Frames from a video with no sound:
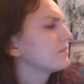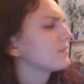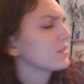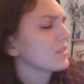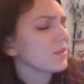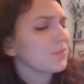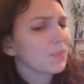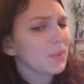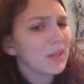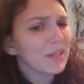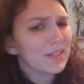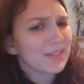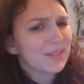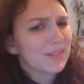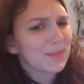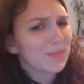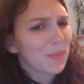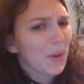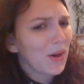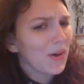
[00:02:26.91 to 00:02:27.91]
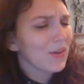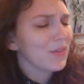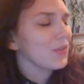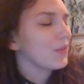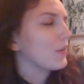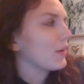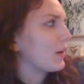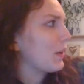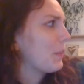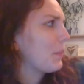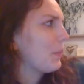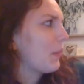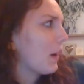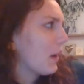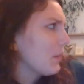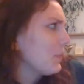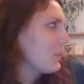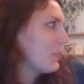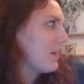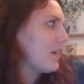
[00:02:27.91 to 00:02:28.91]
It's pretty small for a
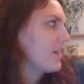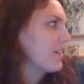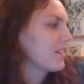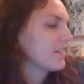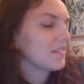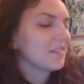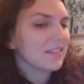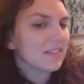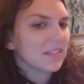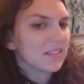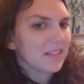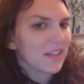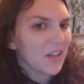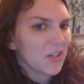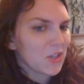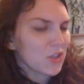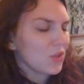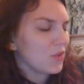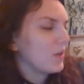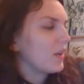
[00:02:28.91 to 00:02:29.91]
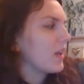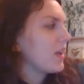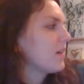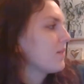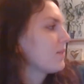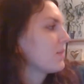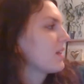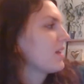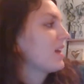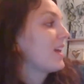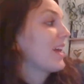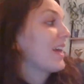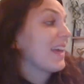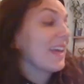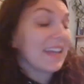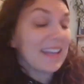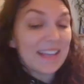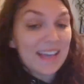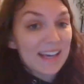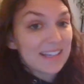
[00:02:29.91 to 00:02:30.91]
puppy, said Judy.
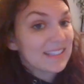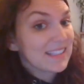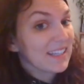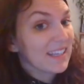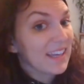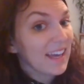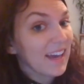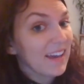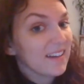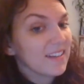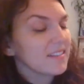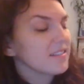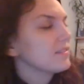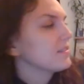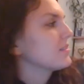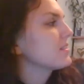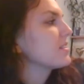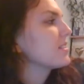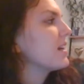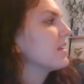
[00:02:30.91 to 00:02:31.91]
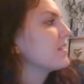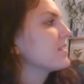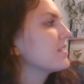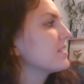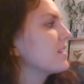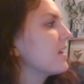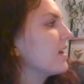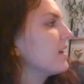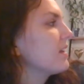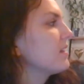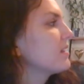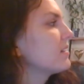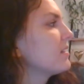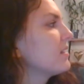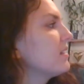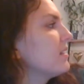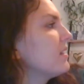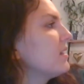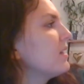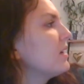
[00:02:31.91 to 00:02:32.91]
Guess again, said Stink.
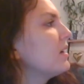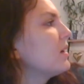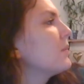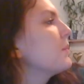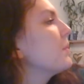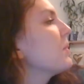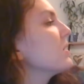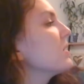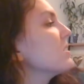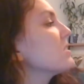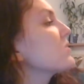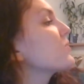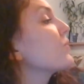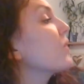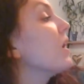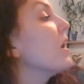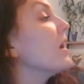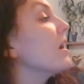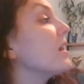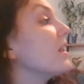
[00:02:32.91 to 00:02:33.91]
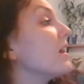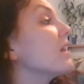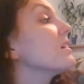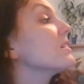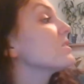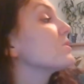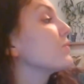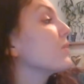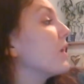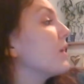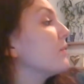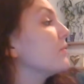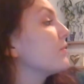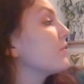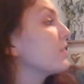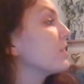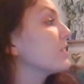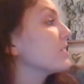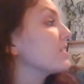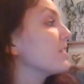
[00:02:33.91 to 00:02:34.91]
But it is from
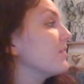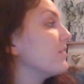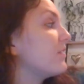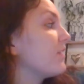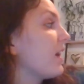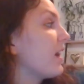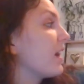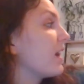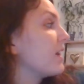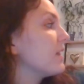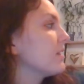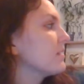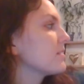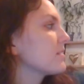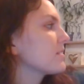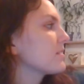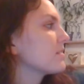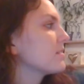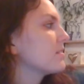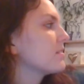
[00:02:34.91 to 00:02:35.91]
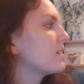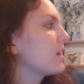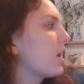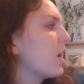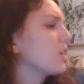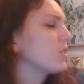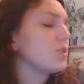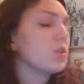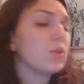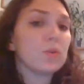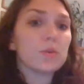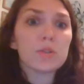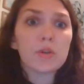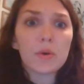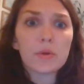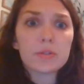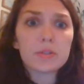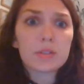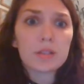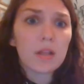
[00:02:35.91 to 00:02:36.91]
Furs and Fangs. A
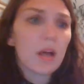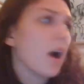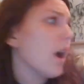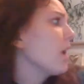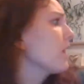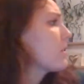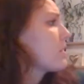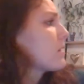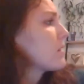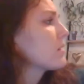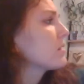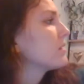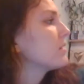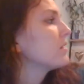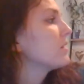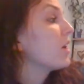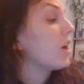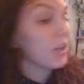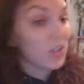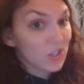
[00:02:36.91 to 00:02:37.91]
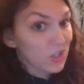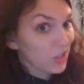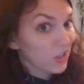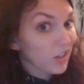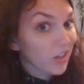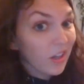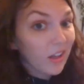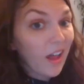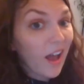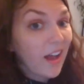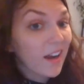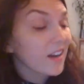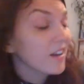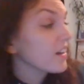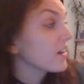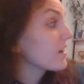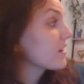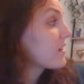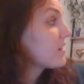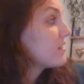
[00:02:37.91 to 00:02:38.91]
two-toed sloth? A sugar
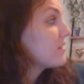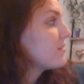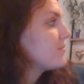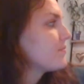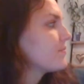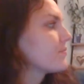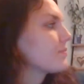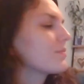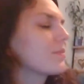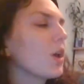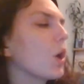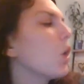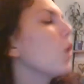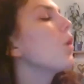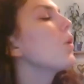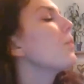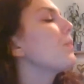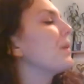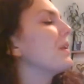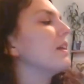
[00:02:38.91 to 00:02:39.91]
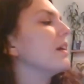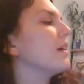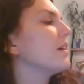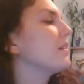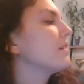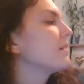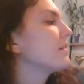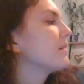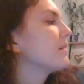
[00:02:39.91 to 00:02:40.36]
glider? Open it.